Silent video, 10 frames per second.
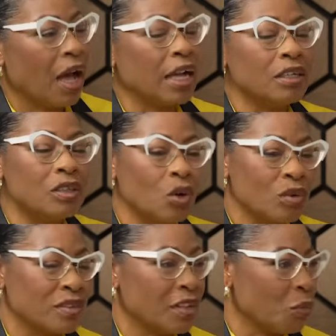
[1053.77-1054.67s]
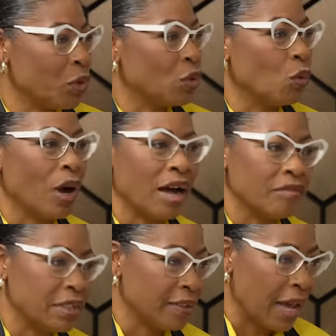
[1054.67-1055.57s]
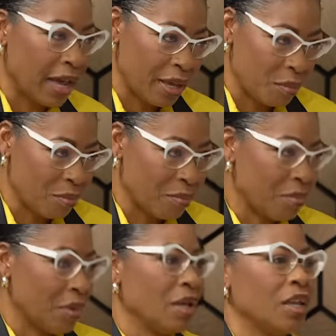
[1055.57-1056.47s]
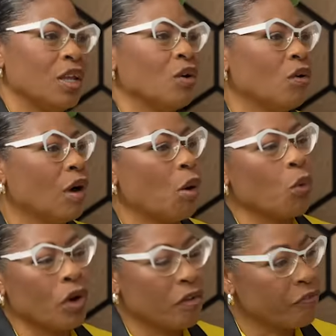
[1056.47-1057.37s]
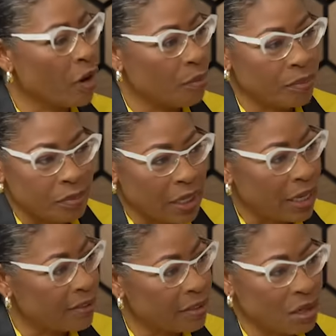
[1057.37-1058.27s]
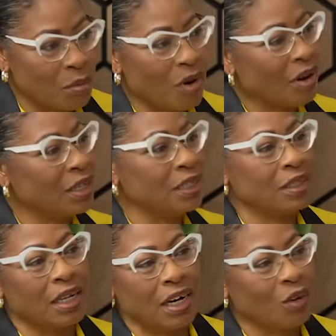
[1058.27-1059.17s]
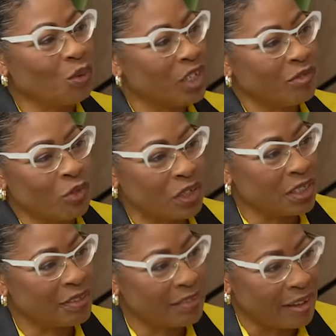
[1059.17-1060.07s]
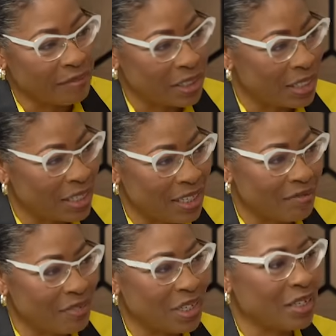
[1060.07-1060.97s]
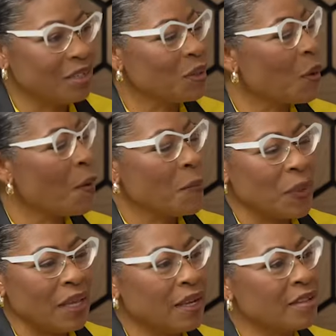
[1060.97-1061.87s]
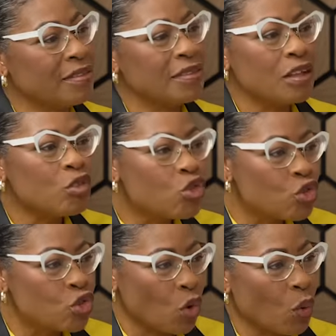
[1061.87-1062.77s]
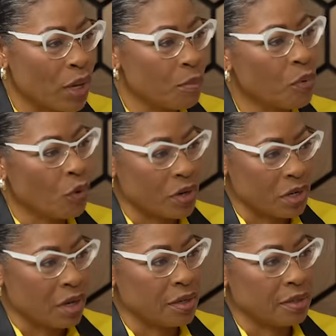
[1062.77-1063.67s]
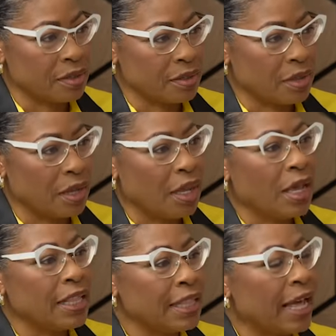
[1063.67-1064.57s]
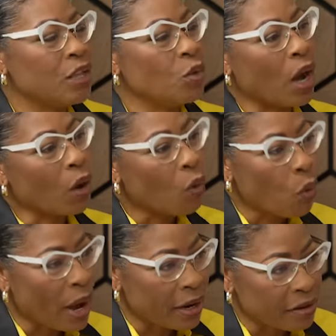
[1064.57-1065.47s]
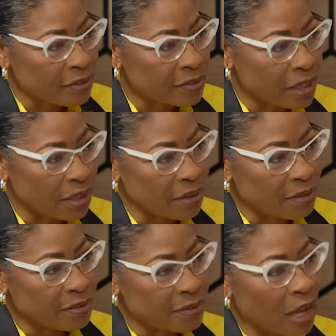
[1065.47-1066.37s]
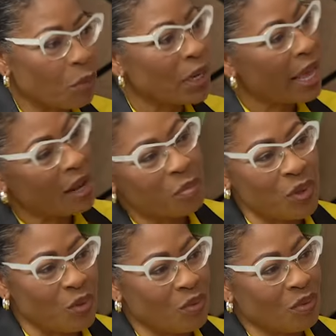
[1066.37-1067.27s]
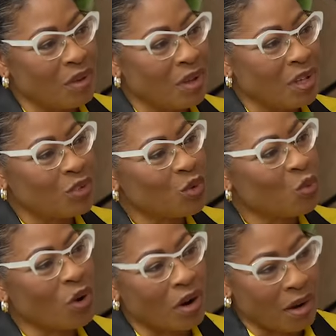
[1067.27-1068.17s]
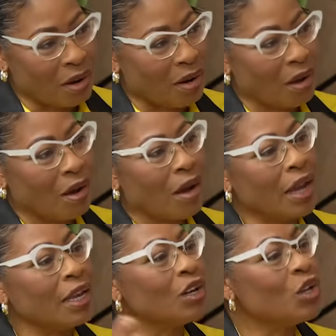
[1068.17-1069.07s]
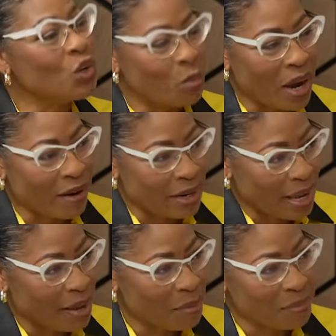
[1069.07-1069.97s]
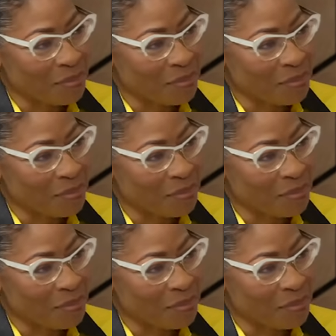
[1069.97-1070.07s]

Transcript: And don't say we don't have the time. You know, I work from 8 in the morning and I don't leave work till 7 in the evening. It is so important that you acquire skills that will help you to work in the new paradigm.